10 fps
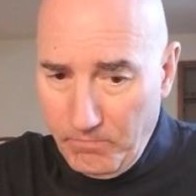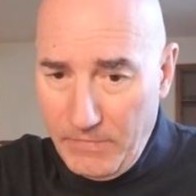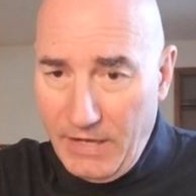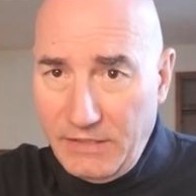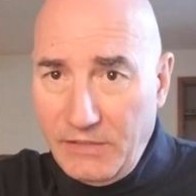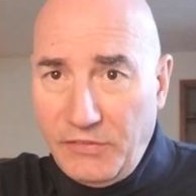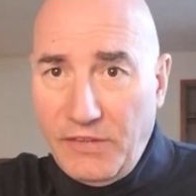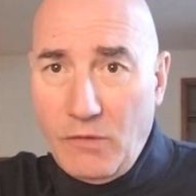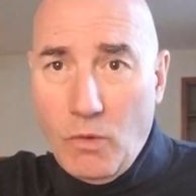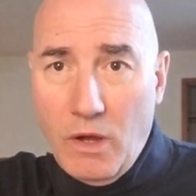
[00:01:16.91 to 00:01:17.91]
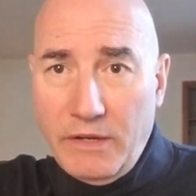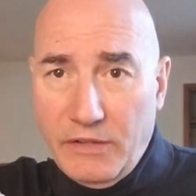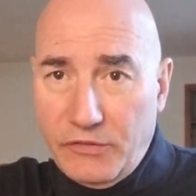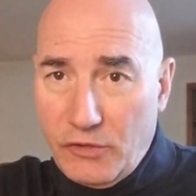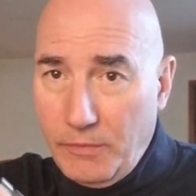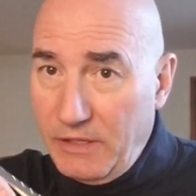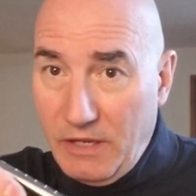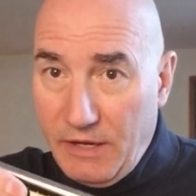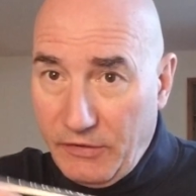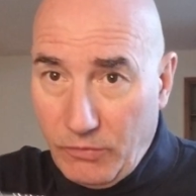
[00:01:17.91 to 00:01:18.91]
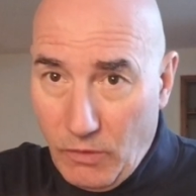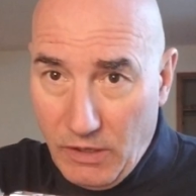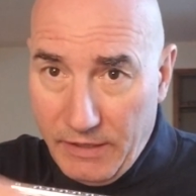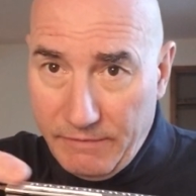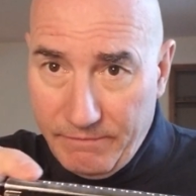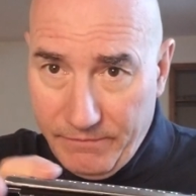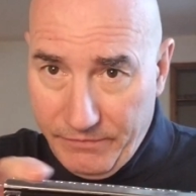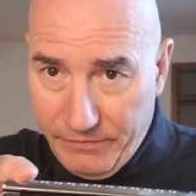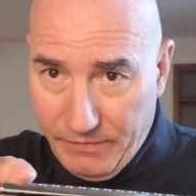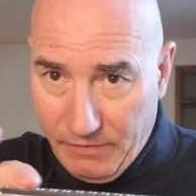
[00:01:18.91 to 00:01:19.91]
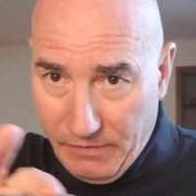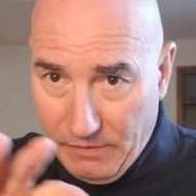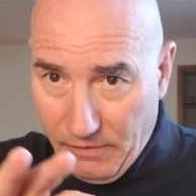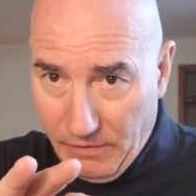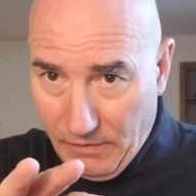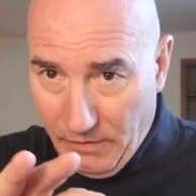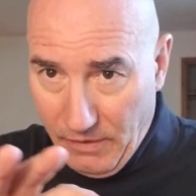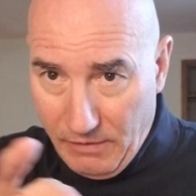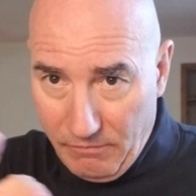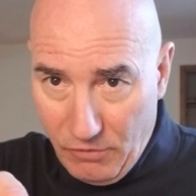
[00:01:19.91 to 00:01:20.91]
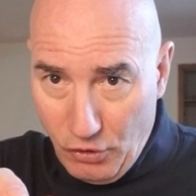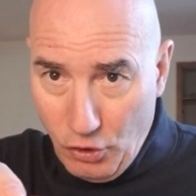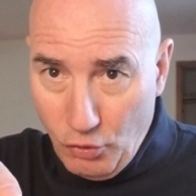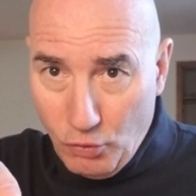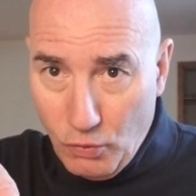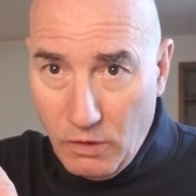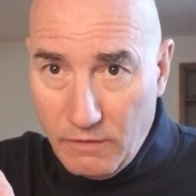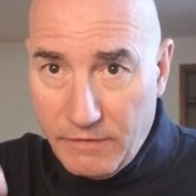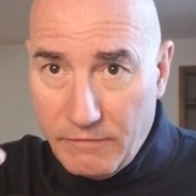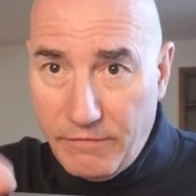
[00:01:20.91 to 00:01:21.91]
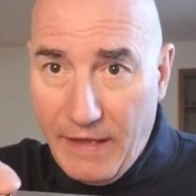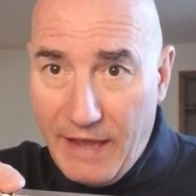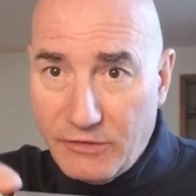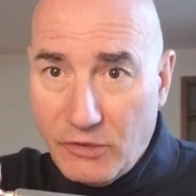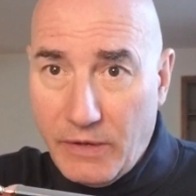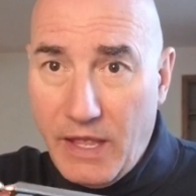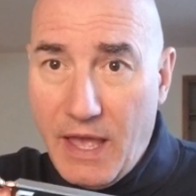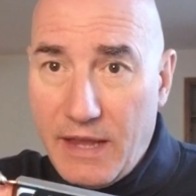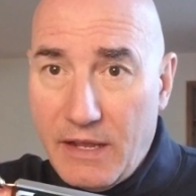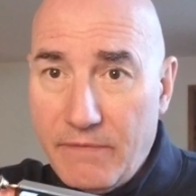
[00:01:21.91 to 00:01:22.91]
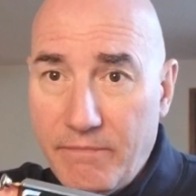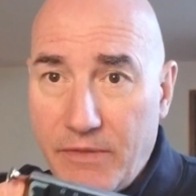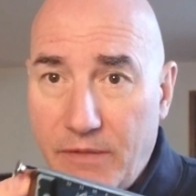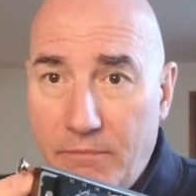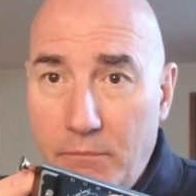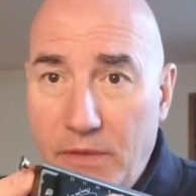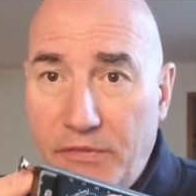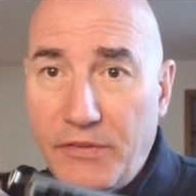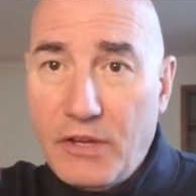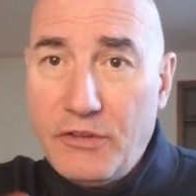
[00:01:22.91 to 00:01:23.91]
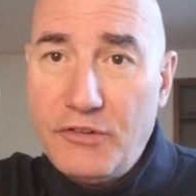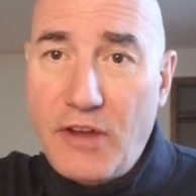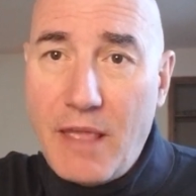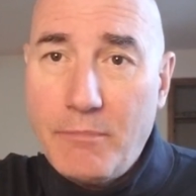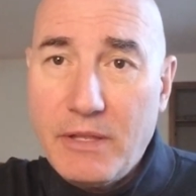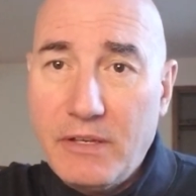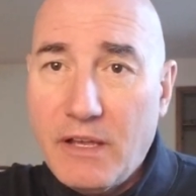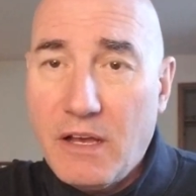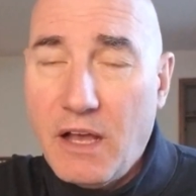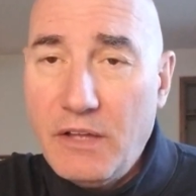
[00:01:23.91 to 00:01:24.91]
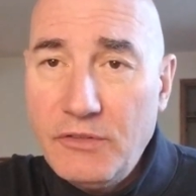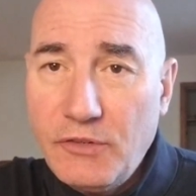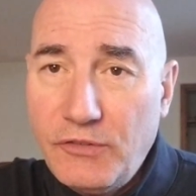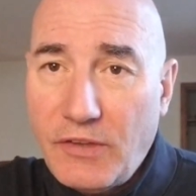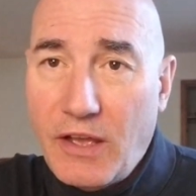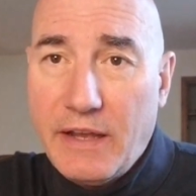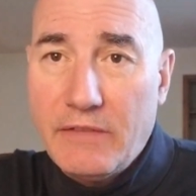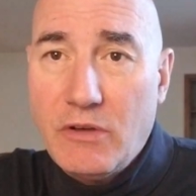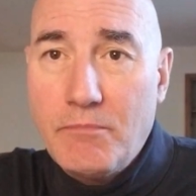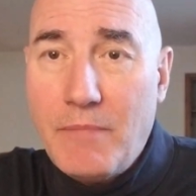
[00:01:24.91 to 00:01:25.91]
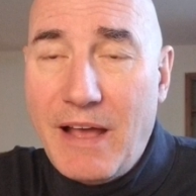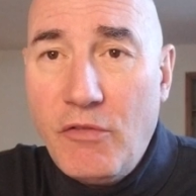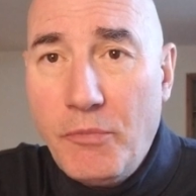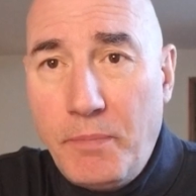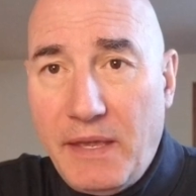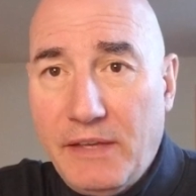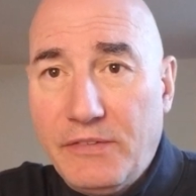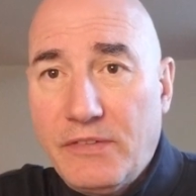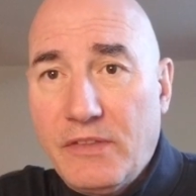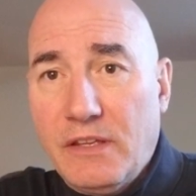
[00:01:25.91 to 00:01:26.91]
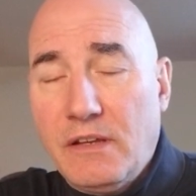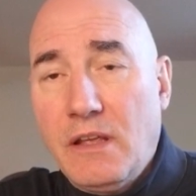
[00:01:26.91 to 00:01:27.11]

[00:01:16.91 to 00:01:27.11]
I did see one instrument, not a Swan, that new from factory had a misshapen underside of a mouthpiece that